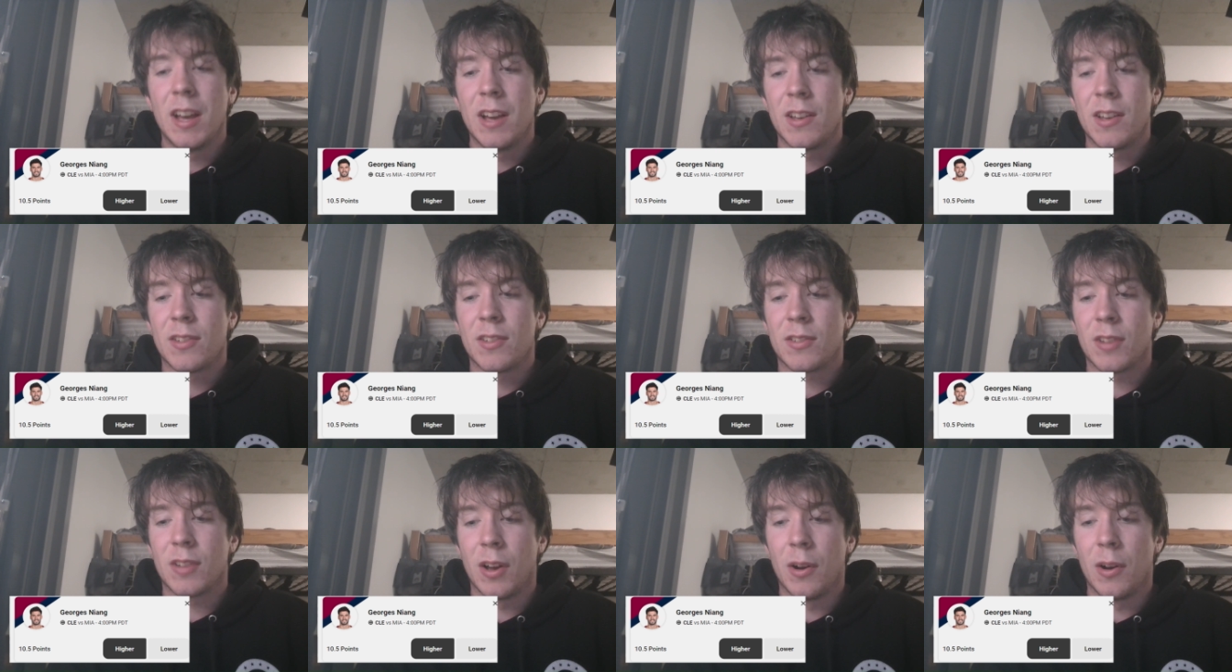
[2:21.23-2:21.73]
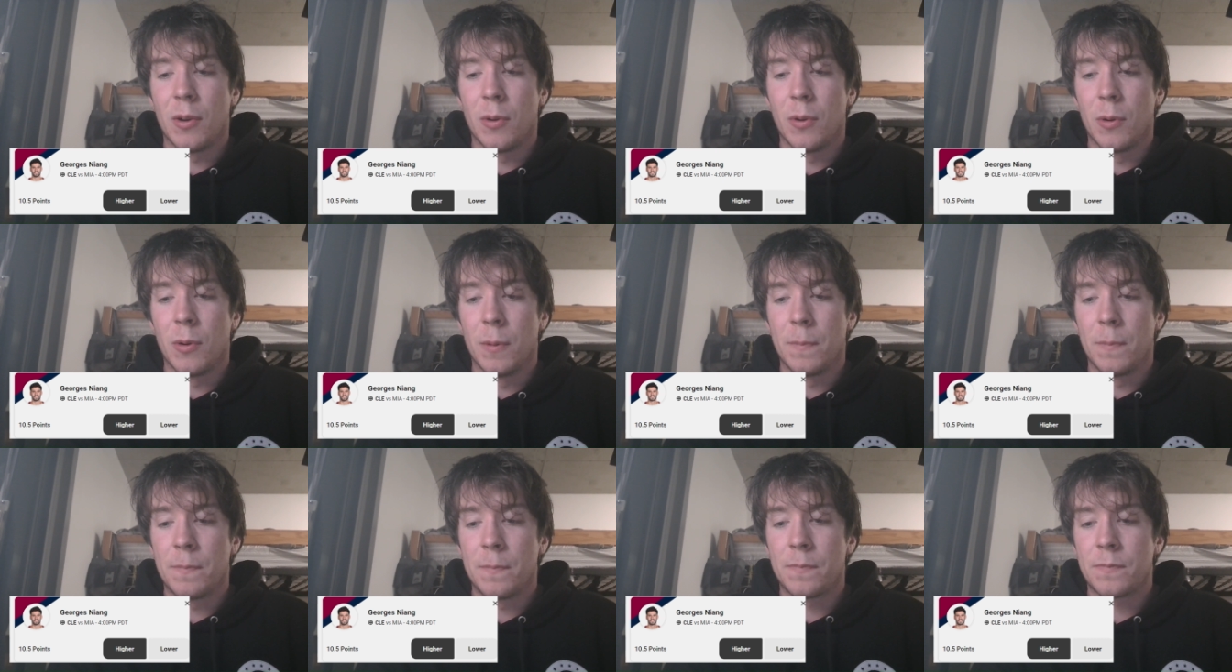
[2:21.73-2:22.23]

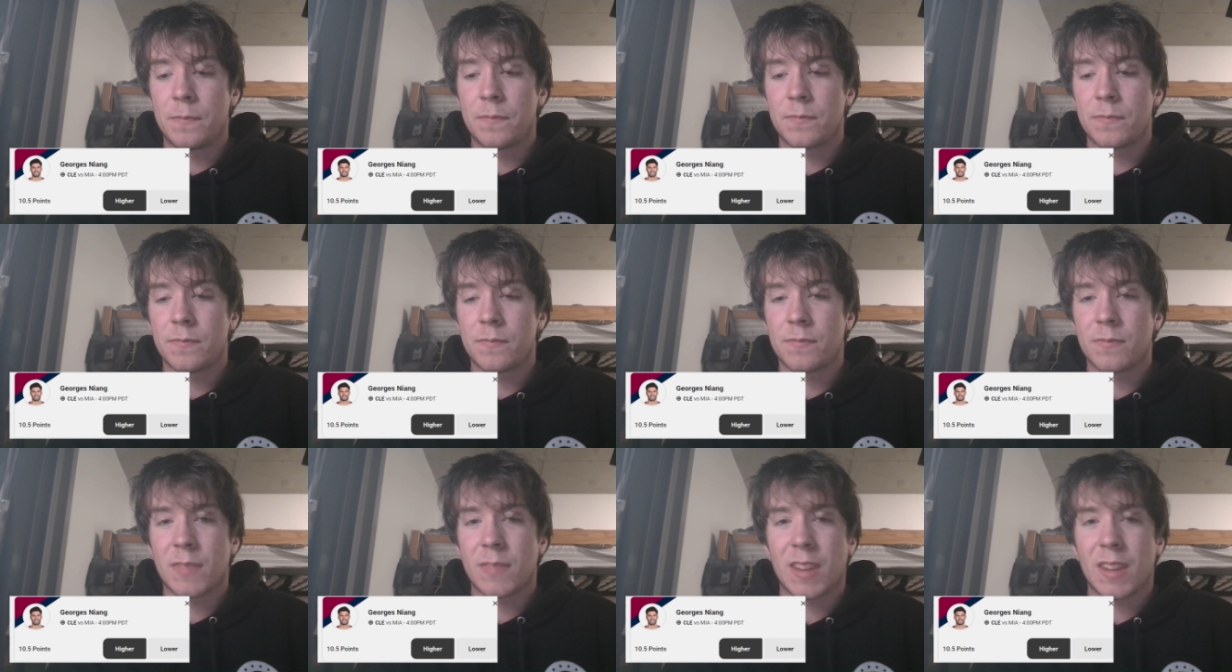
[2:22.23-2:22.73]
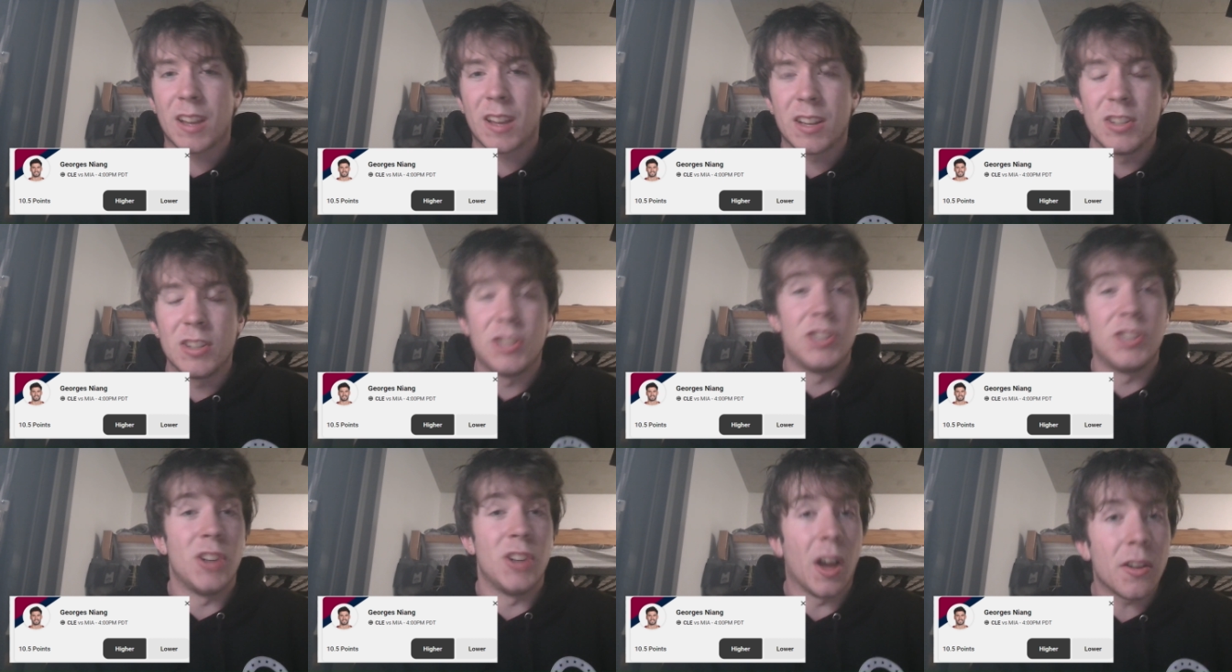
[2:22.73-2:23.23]
So
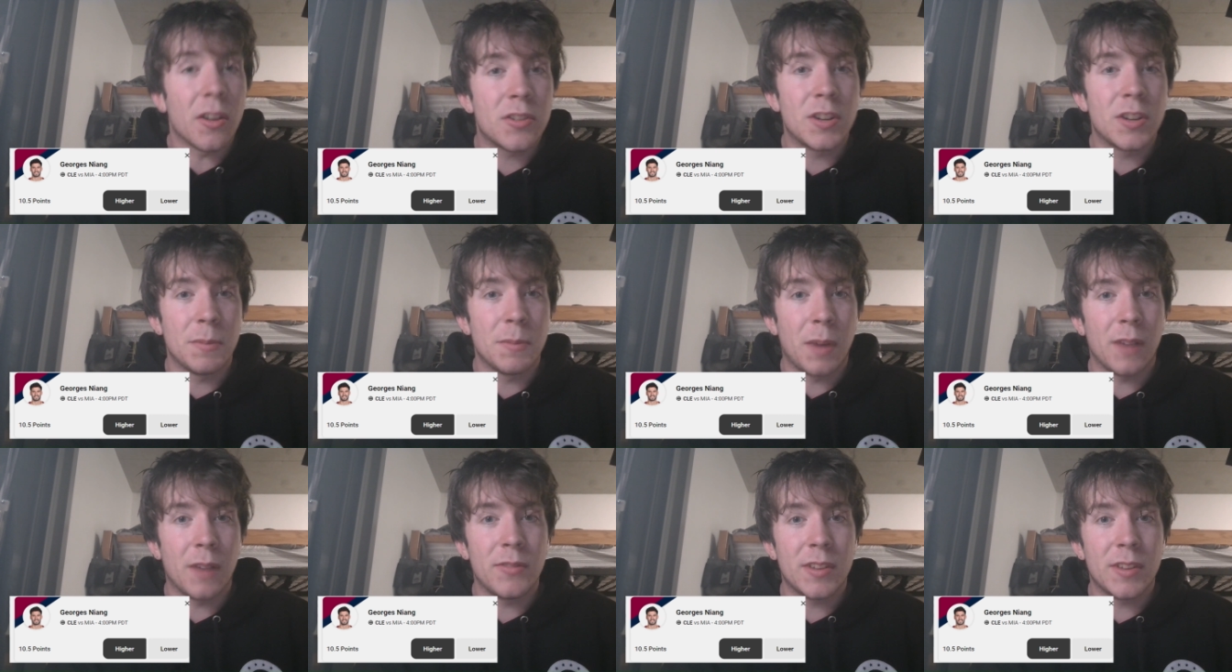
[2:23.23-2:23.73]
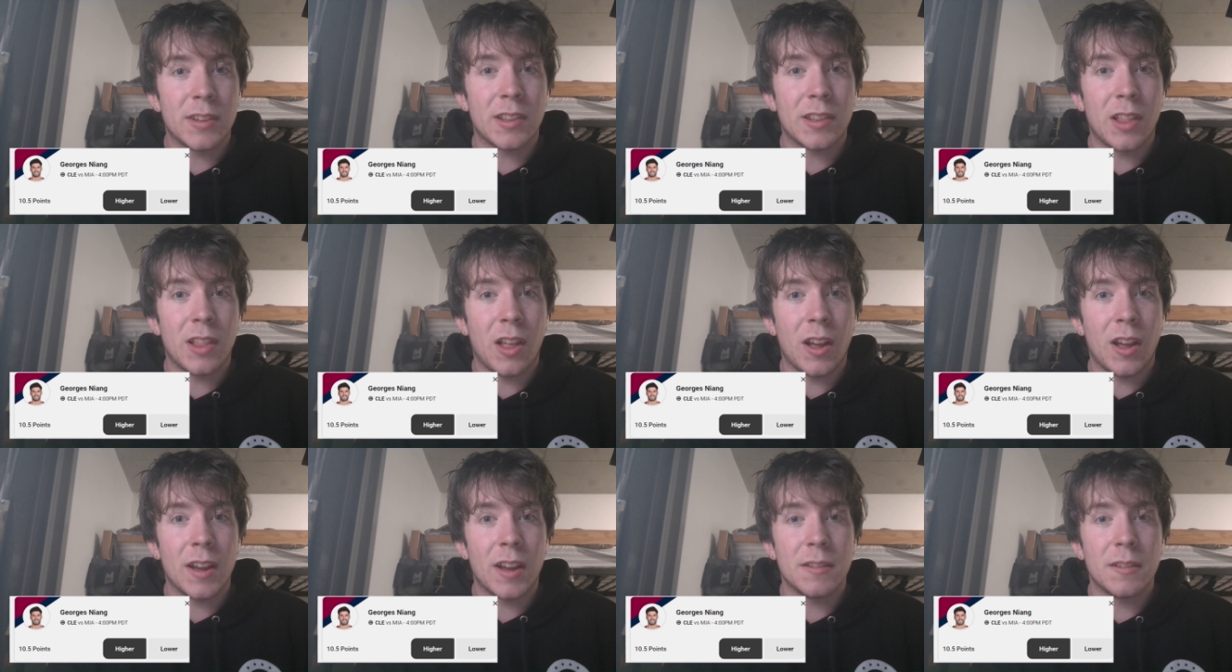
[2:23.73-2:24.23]
just above this
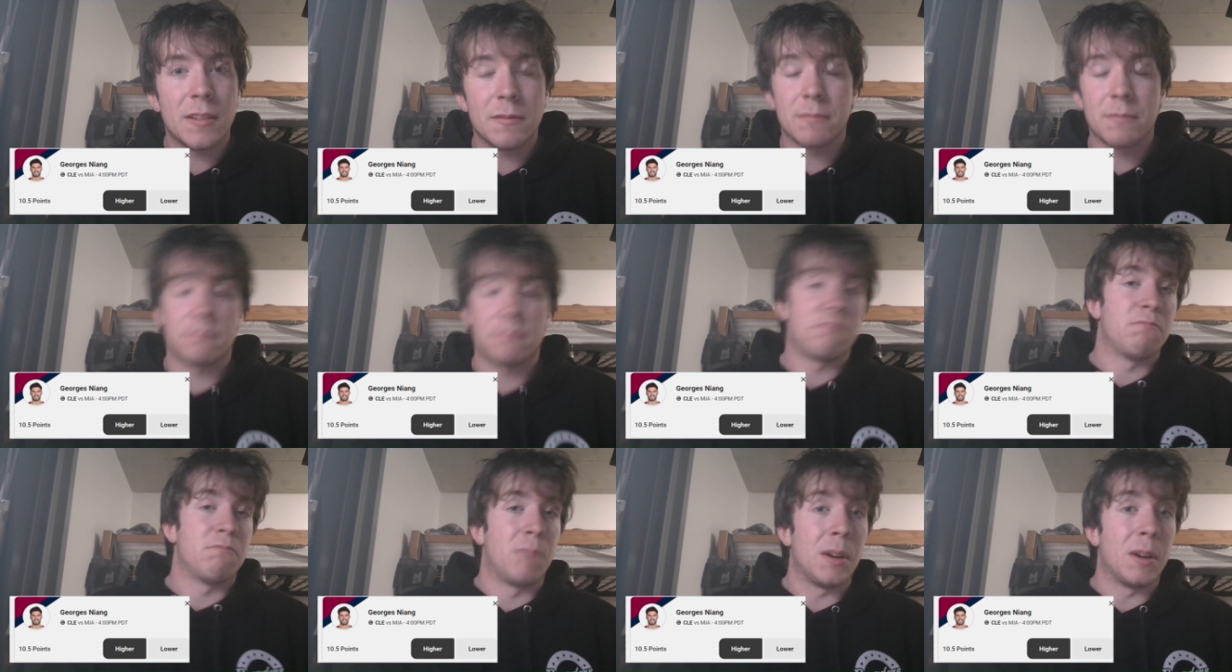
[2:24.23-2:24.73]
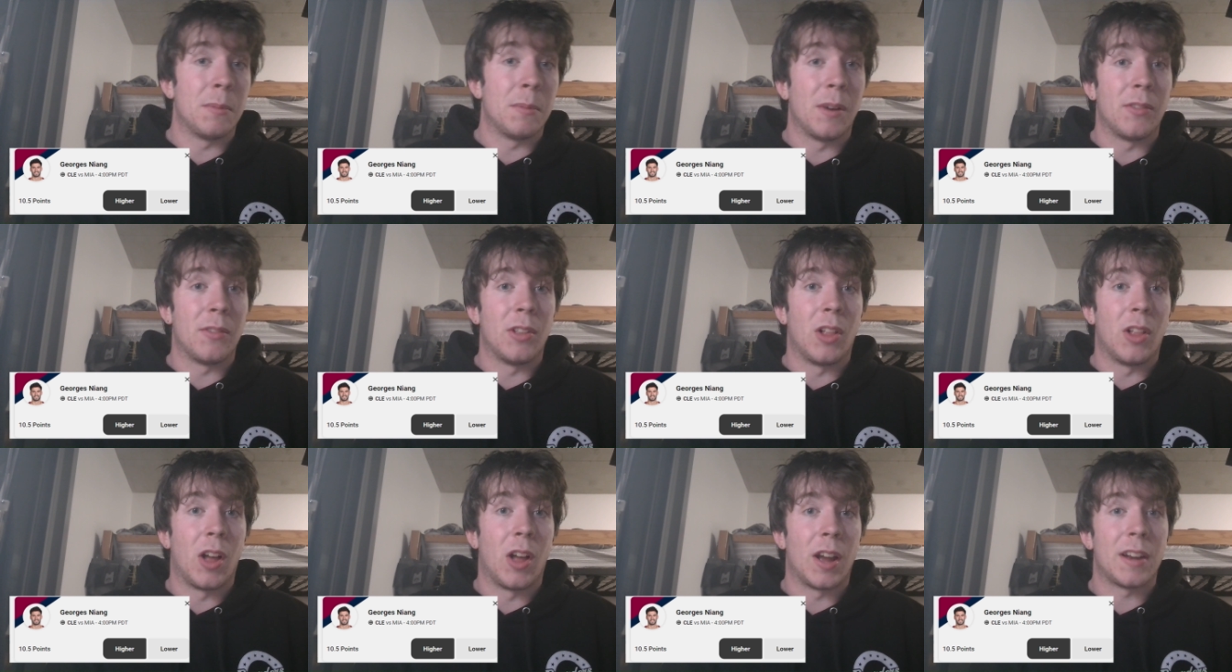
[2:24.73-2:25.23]
line, but above
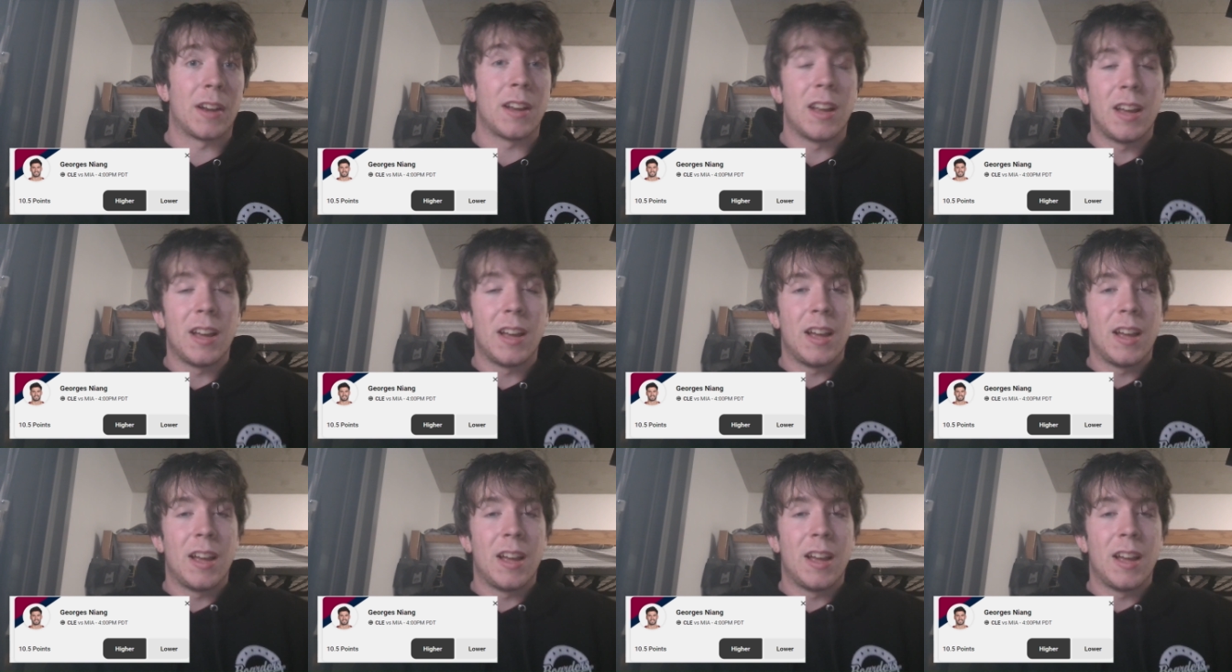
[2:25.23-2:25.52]
the line.